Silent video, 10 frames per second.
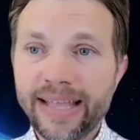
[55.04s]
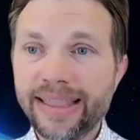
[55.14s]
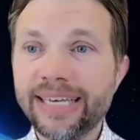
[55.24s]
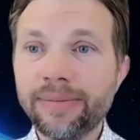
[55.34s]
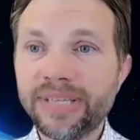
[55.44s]

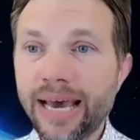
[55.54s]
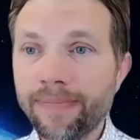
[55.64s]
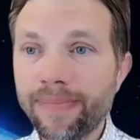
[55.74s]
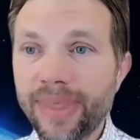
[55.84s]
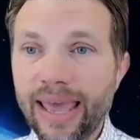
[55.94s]
At the same
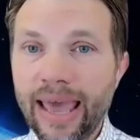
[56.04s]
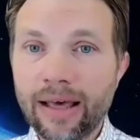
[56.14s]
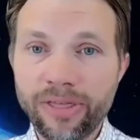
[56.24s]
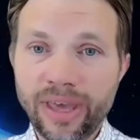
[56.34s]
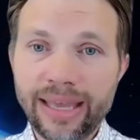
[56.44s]
time,
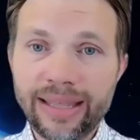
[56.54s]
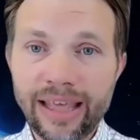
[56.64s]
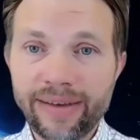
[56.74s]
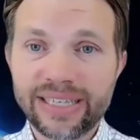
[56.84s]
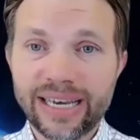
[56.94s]
health
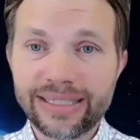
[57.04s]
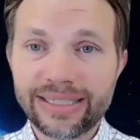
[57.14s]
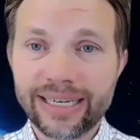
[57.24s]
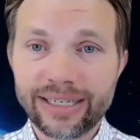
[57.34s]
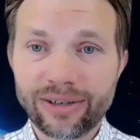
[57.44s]
and life
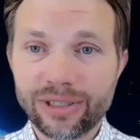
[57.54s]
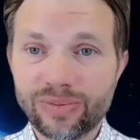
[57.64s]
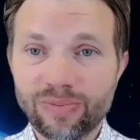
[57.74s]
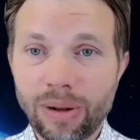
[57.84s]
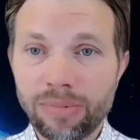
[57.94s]
sciences sector
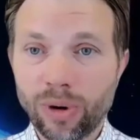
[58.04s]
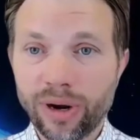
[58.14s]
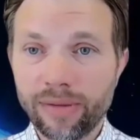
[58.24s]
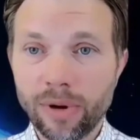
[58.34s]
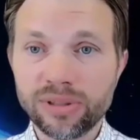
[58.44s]
is probably
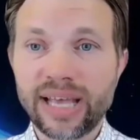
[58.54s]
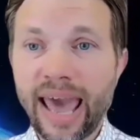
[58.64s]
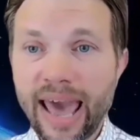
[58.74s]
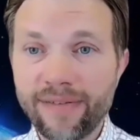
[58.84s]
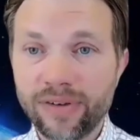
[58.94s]
one of the most
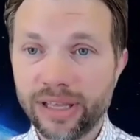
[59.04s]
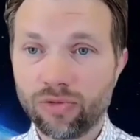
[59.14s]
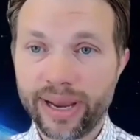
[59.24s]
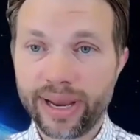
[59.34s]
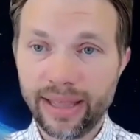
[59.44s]
heavily
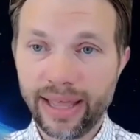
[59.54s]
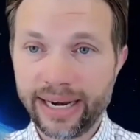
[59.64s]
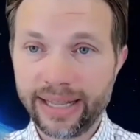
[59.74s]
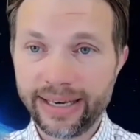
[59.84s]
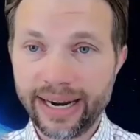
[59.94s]

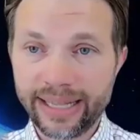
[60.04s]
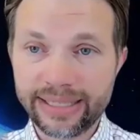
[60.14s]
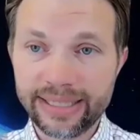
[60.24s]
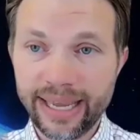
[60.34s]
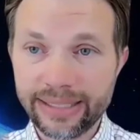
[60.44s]
regulated
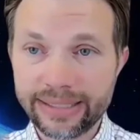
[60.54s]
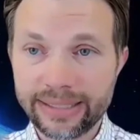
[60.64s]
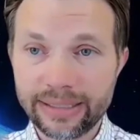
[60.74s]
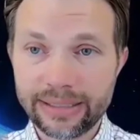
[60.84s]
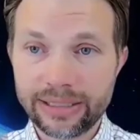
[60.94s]
United
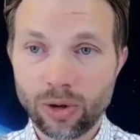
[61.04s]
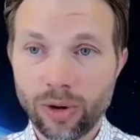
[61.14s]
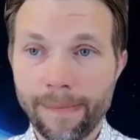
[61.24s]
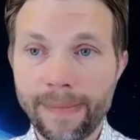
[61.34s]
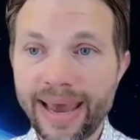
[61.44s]
States.
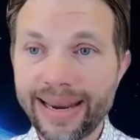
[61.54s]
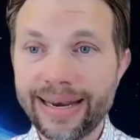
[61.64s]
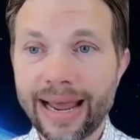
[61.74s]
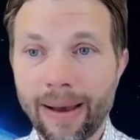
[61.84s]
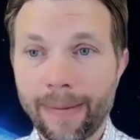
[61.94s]
So it
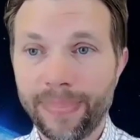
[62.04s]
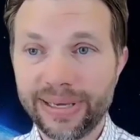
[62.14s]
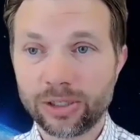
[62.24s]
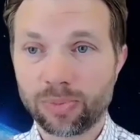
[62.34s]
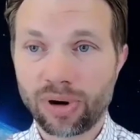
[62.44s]
might not
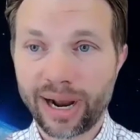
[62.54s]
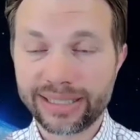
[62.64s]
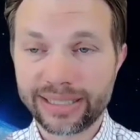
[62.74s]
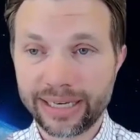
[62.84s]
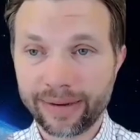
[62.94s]
be
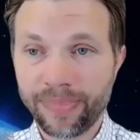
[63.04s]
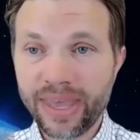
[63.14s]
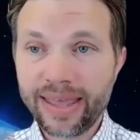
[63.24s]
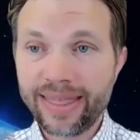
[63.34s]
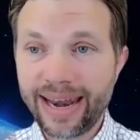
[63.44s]
surprising
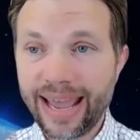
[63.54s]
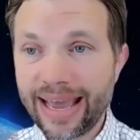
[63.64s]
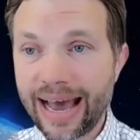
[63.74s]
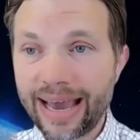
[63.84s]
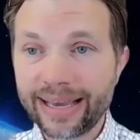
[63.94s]
that
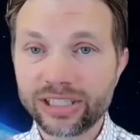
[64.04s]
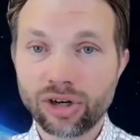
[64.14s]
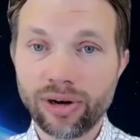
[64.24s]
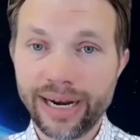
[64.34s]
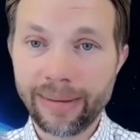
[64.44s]
AI
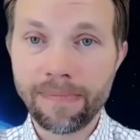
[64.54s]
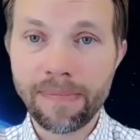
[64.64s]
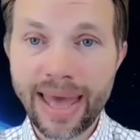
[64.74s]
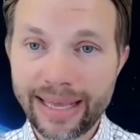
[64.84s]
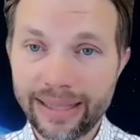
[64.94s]
is
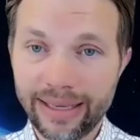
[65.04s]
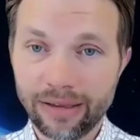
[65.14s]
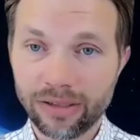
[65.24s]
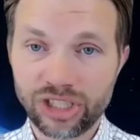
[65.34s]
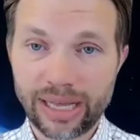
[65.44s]
creating many
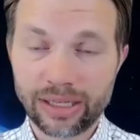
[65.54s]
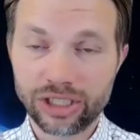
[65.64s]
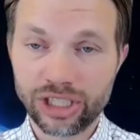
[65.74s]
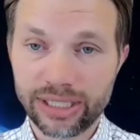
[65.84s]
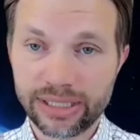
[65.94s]
legal
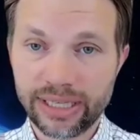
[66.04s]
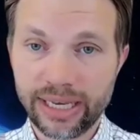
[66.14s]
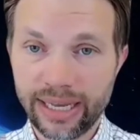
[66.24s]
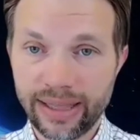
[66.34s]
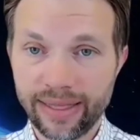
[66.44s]

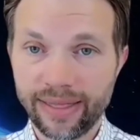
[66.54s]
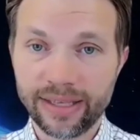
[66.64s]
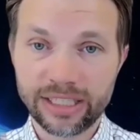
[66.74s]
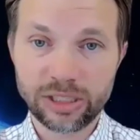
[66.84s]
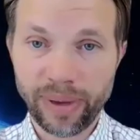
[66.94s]
challenges
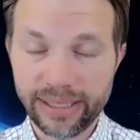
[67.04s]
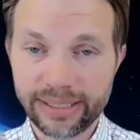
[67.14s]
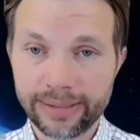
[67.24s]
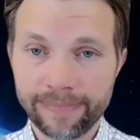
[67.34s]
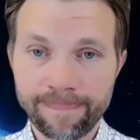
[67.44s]
in the
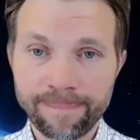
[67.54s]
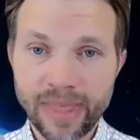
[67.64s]
space.